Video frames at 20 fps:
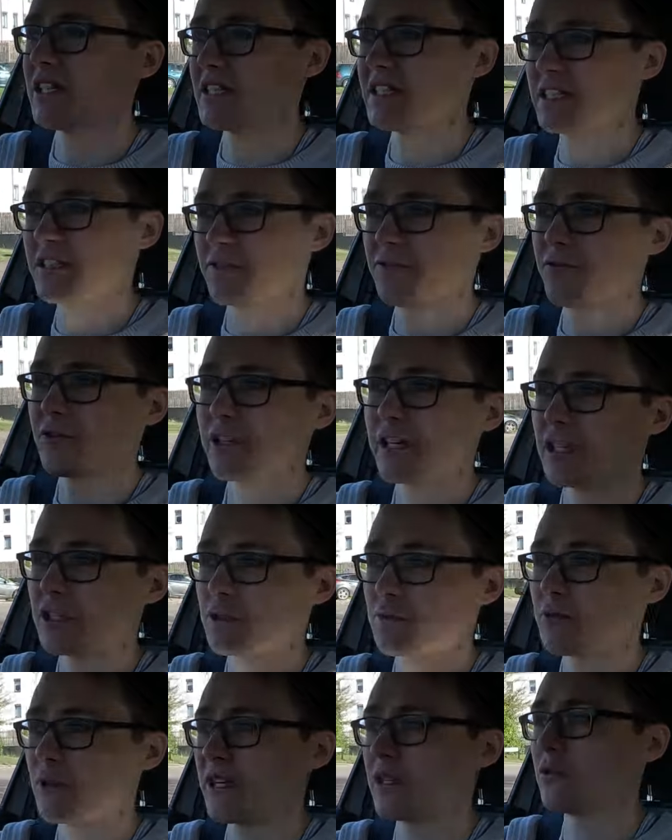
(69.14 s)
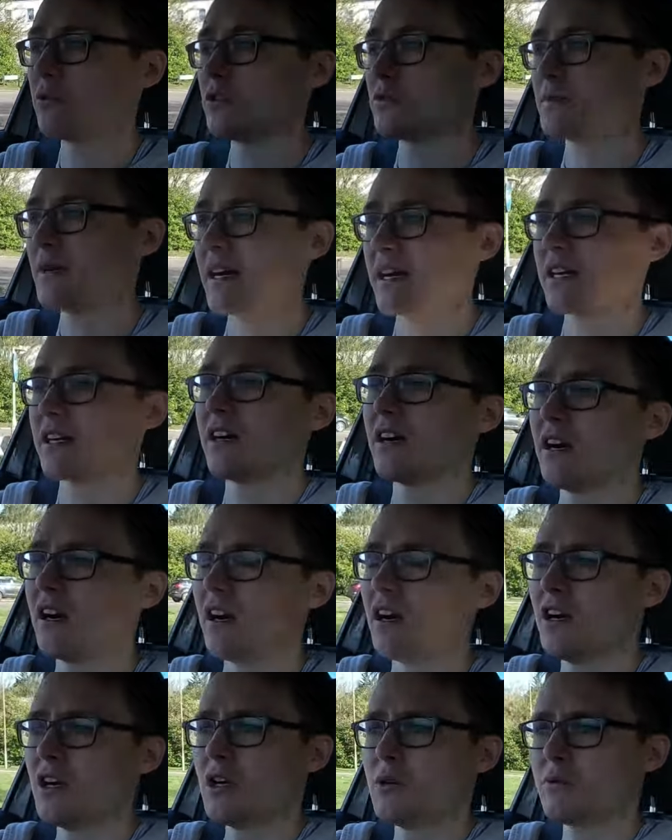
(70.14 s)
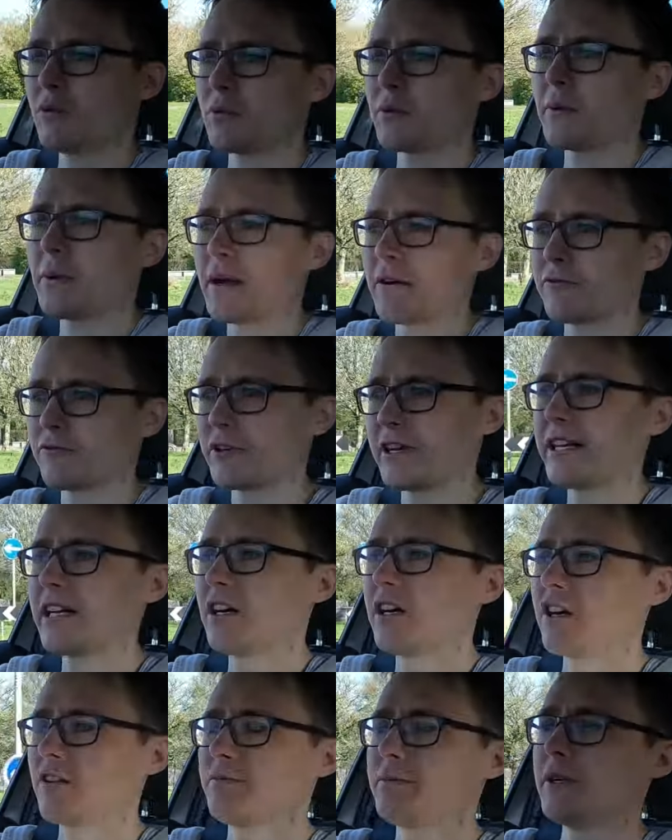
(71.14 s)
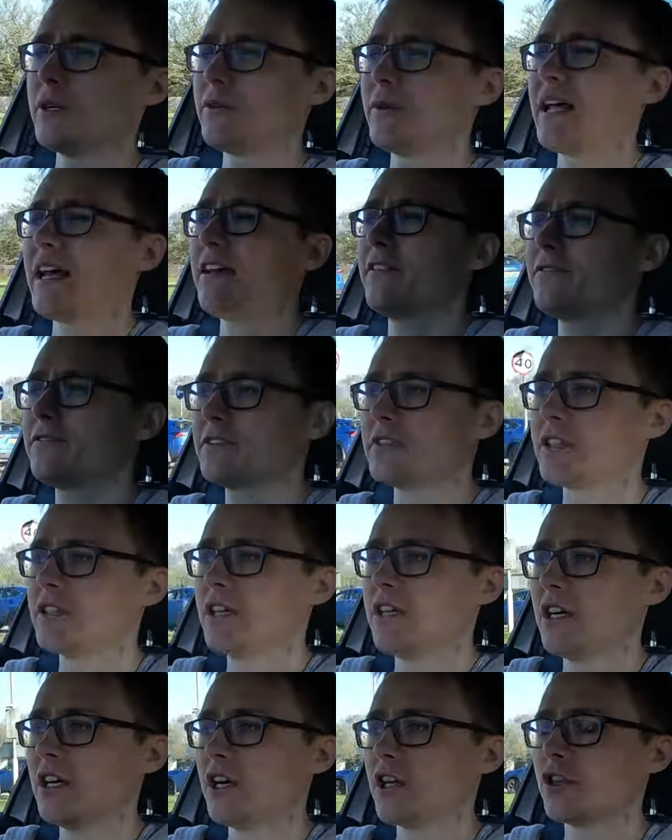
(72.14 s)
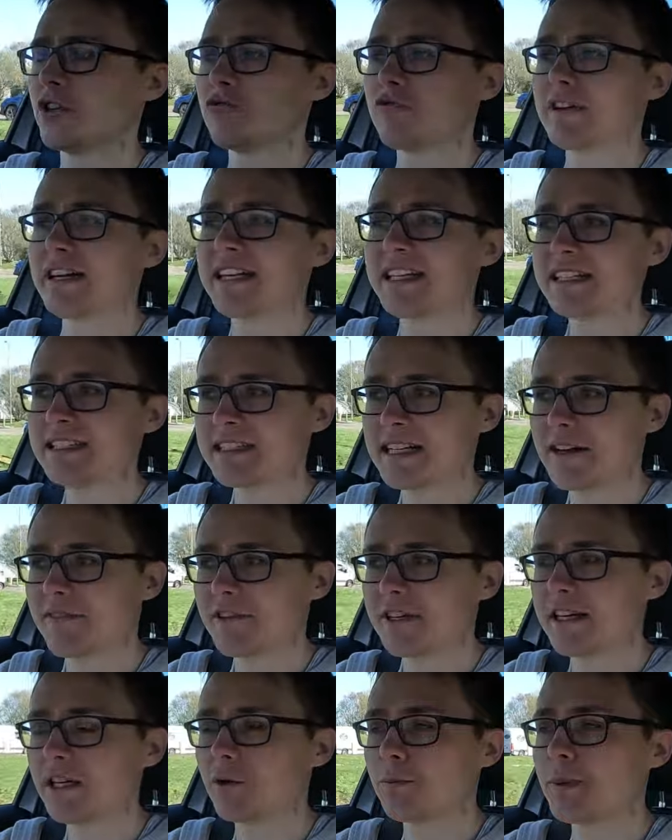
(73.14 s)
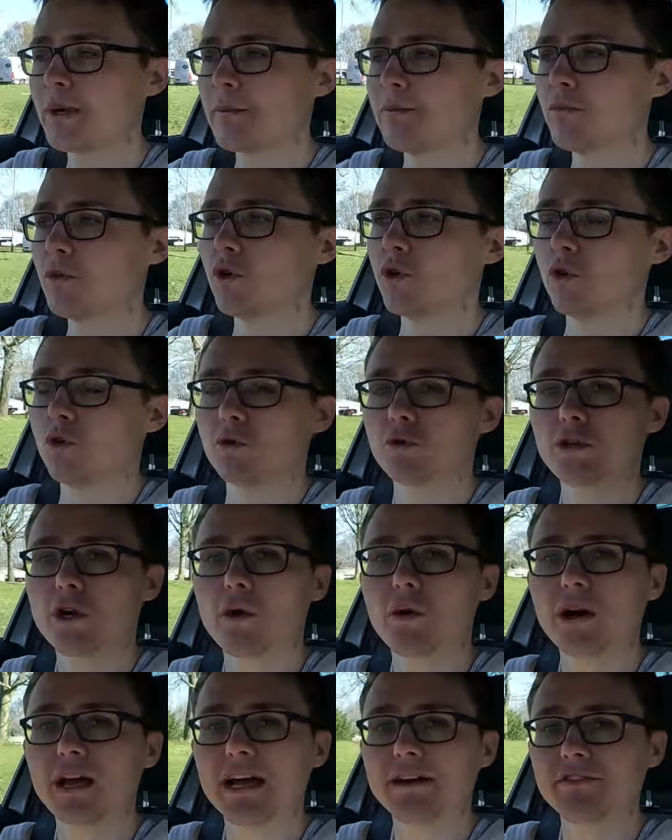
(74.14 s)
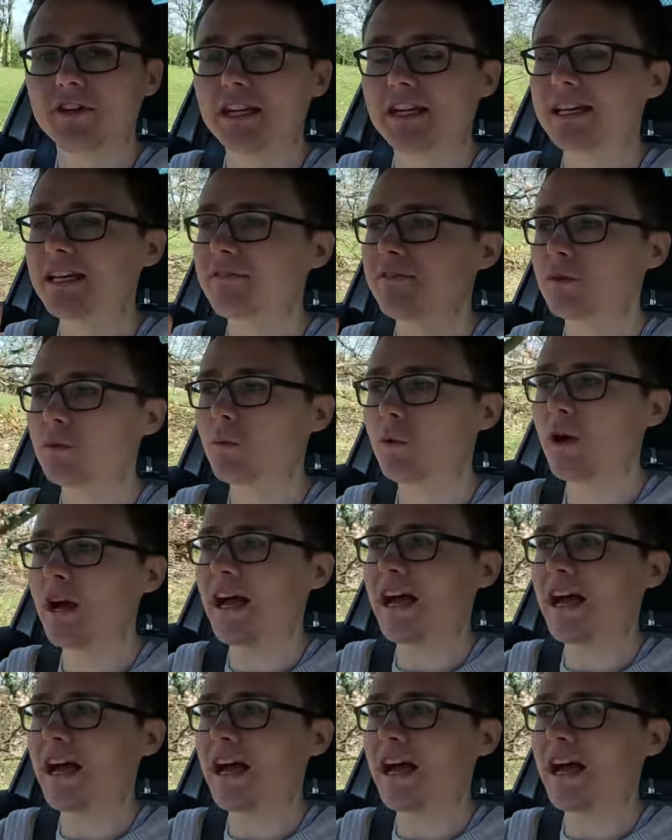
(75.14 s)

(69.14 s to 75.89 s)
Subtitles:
mind this is a 300 brake horsepower car, probably got about 3.5 mil left. The rears have a little bit more, although I have uneven